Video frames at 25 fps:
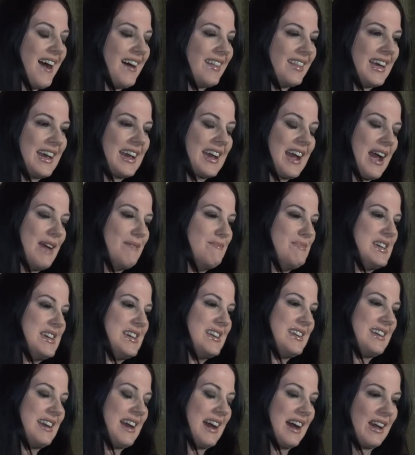I
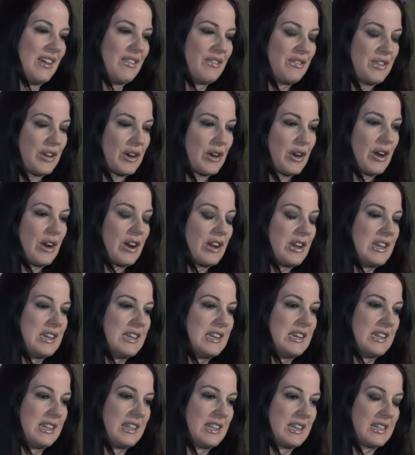mean,
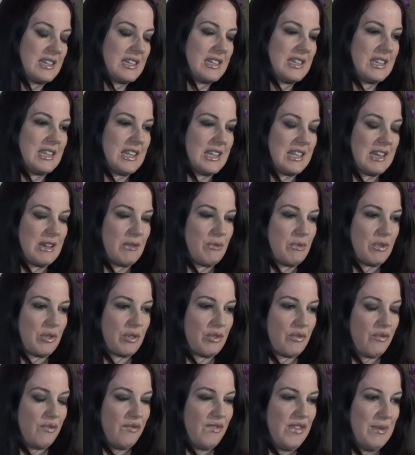this is the thing
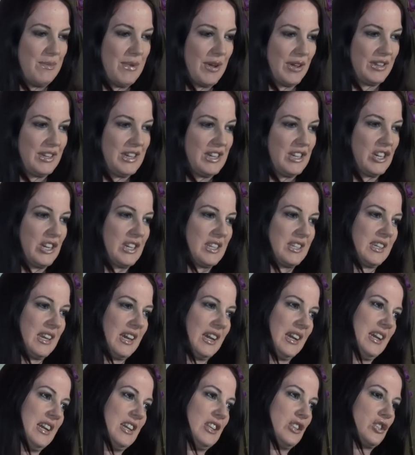with female DJs,
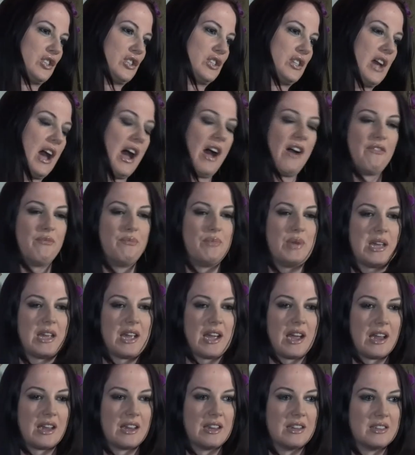like, it's tough
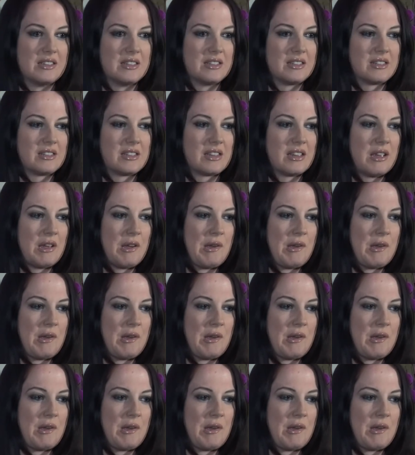because